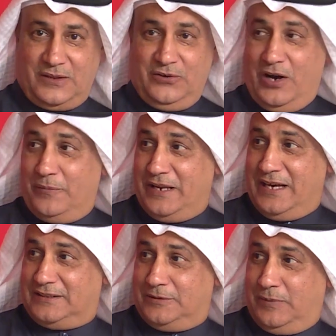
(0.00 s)

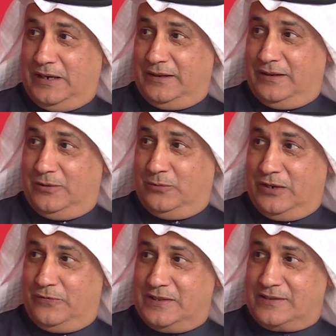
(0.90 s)
nominated by one
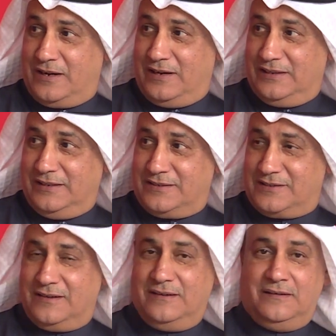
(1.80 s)
of his colleagues.
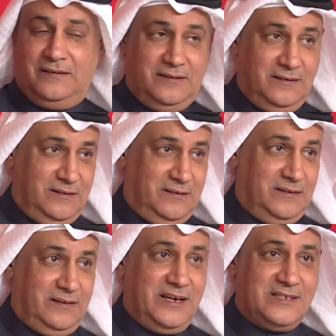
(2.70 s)

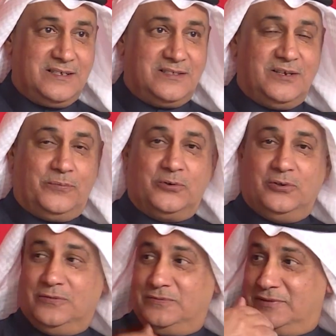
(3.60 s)
Yes, it's
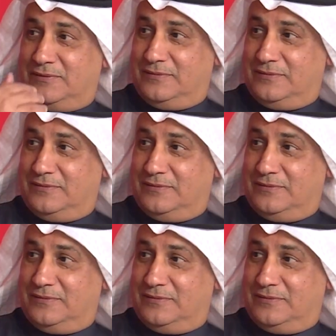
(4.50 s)
approved.